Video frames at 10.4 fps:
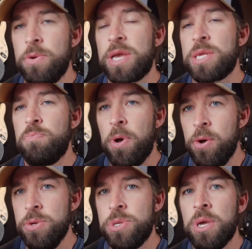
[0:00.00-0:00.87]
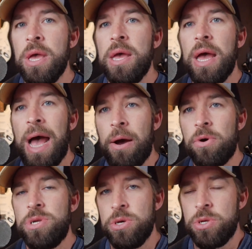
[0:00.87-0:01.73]
to expose
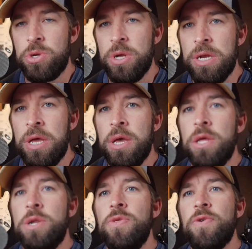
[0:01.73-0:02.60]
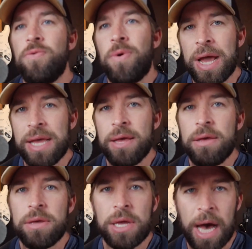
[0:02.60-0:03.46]
our children to the right
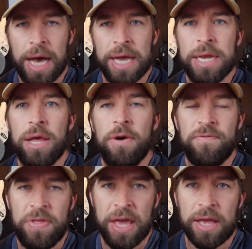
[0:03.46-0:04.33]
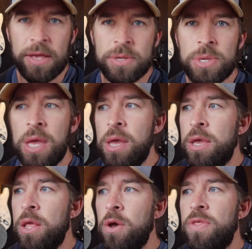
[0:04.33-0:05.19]
kind of things.
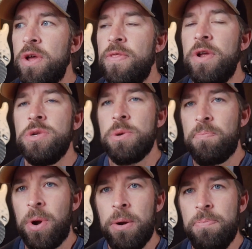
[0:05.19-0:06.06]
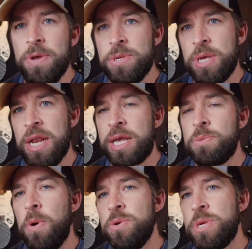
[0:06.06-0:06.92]
You know, there, there's a purpose in
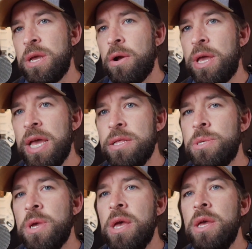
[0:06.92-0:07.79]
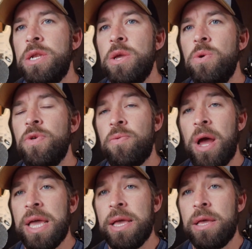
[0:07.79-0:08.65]
exposing our kids to the
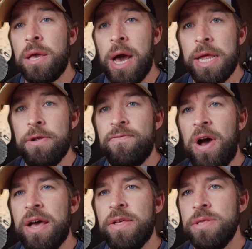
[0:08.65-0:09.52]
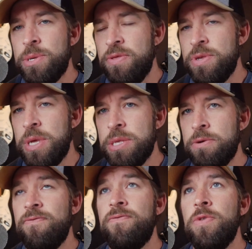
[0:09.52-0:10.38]
right kind of violence, in the sense
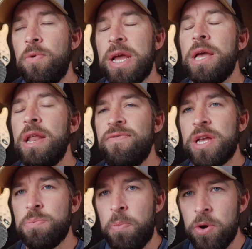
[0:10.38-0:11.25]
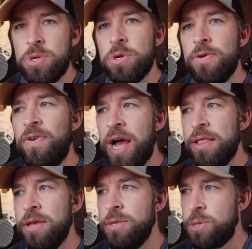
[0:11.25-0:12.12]
of the right kind of exposure to
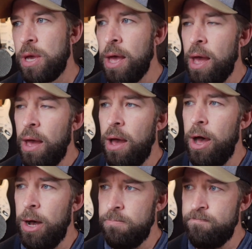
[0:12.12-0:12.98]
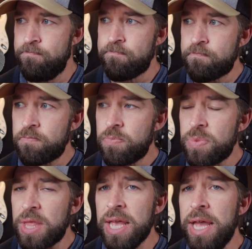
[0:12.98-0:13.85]
violence.
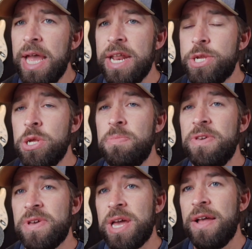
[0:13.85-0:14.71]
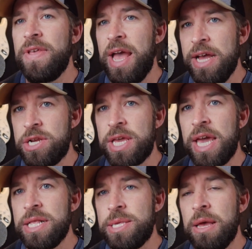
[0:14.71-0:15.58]
Um, and it should be the kind that
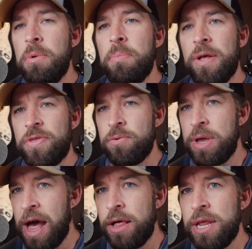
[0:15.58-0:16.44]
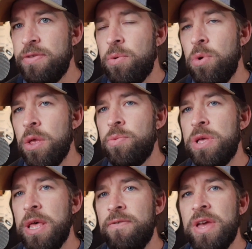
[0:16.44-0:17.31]
educates them about the reality of the world we
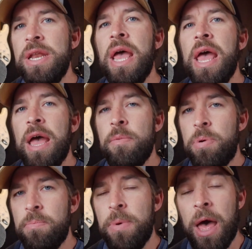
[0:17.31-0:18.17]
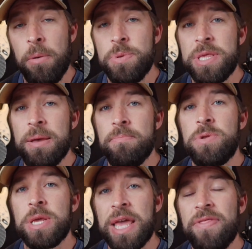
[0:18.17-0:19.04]
live in and p- helps them
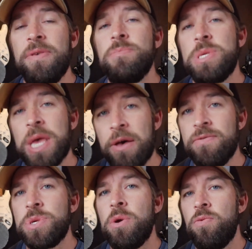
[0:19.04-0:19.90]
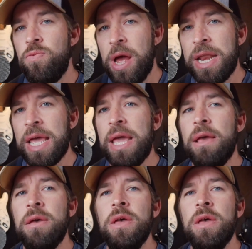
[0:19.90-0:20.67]
to get themselves ready